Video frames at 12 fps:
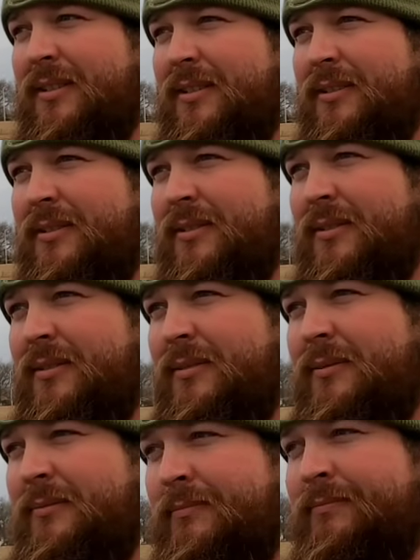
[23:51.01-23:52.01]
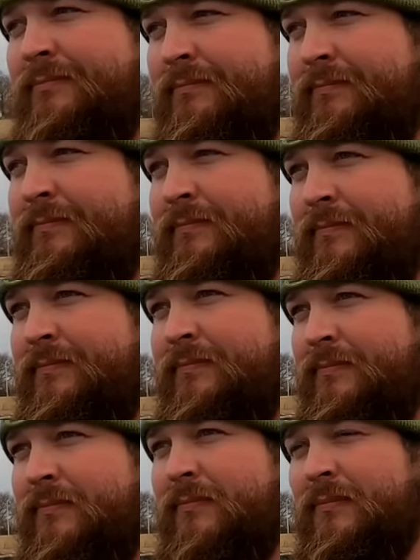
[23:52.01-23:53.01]

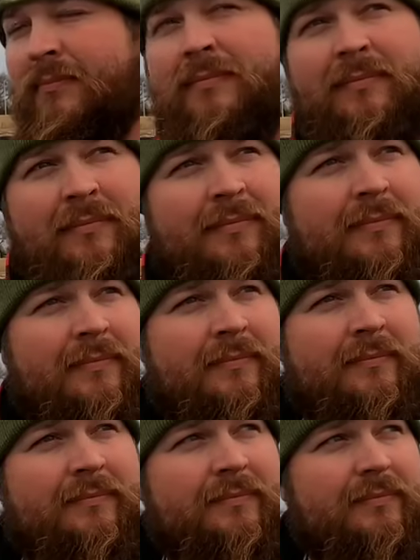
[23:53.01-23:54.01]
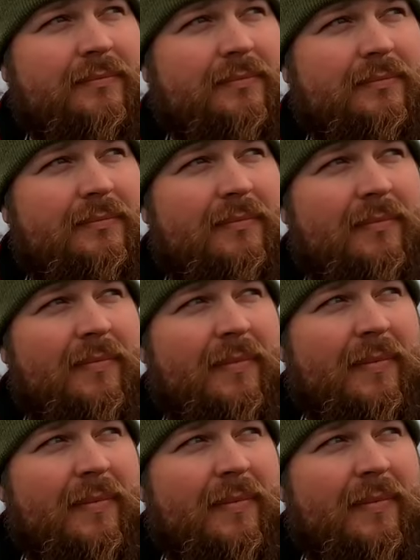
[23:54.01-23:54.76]
(silent)